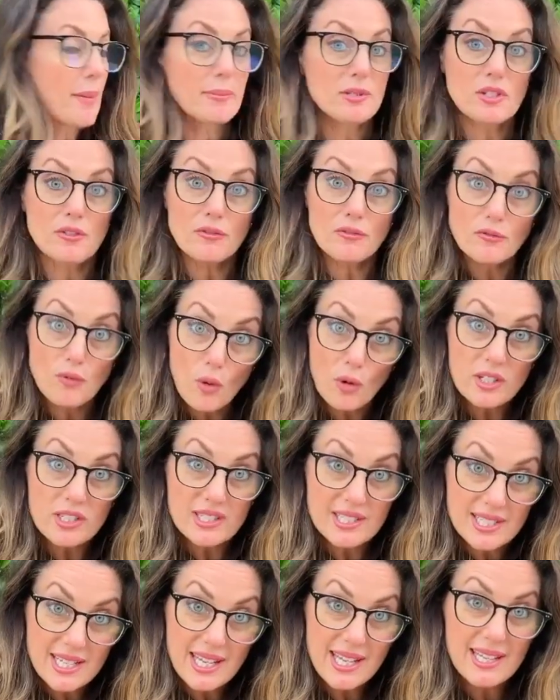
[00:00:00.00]
up to
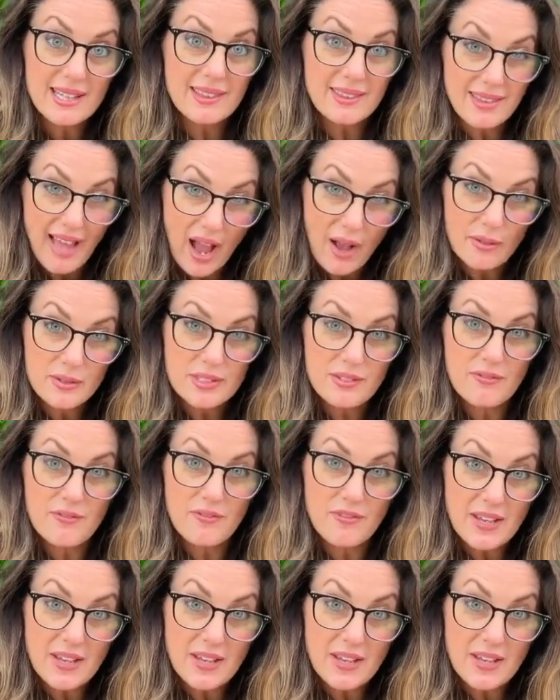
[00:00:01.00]
14,000